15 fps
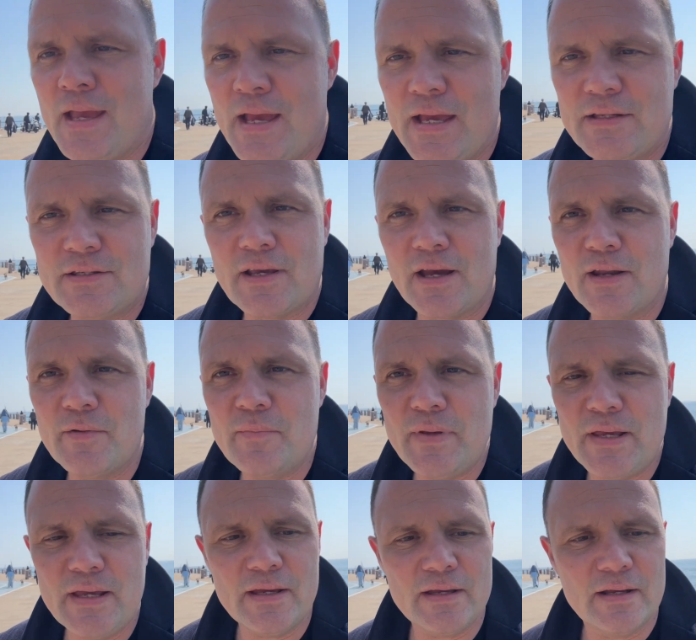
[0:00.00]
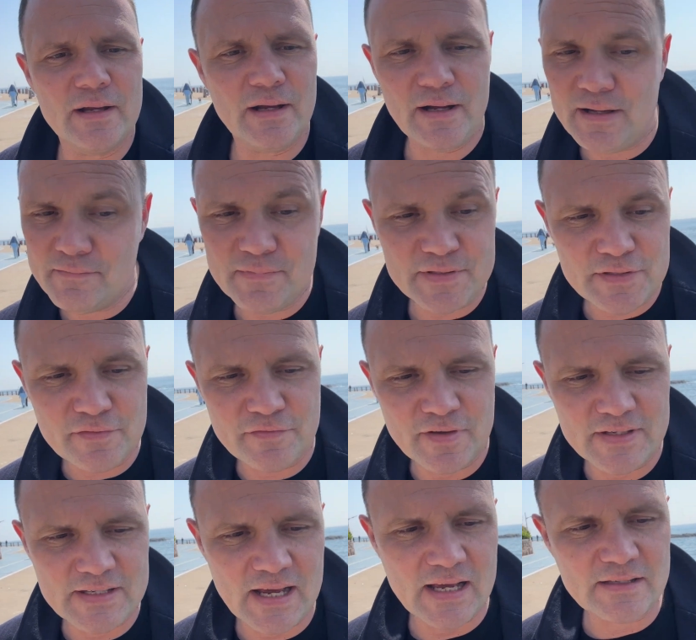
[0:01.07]
it's gonna be it's a
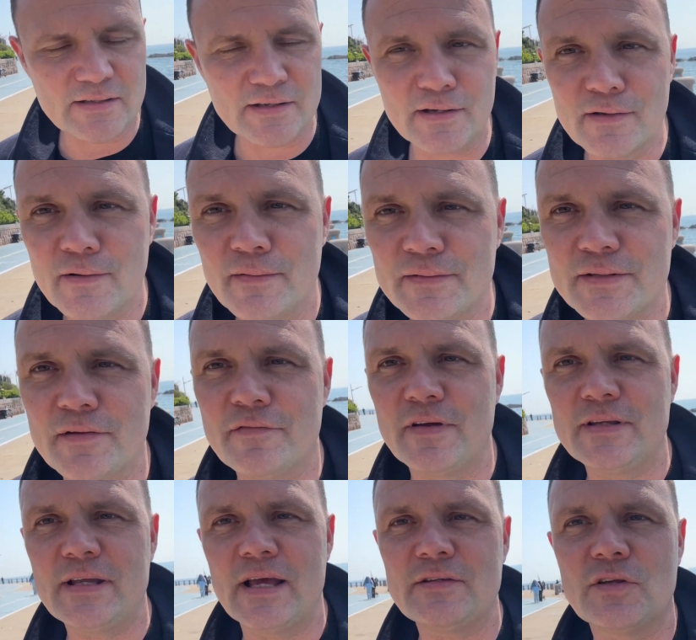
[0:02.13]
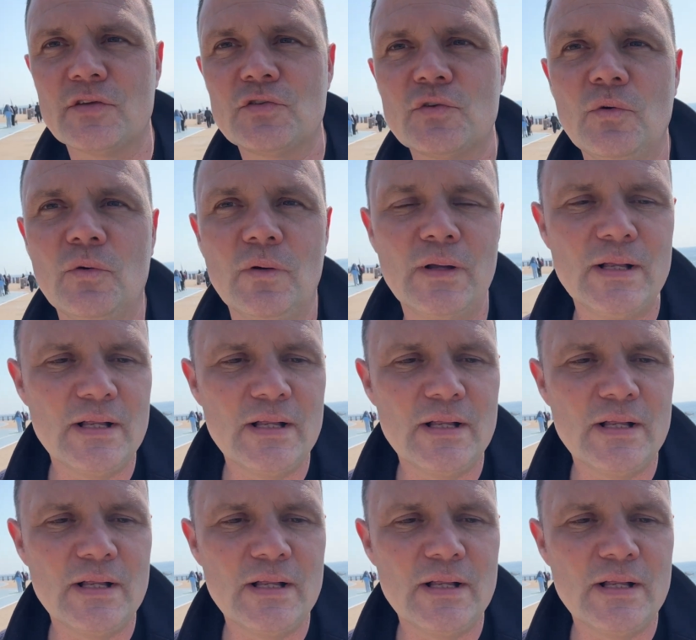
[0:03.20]
fantastic school.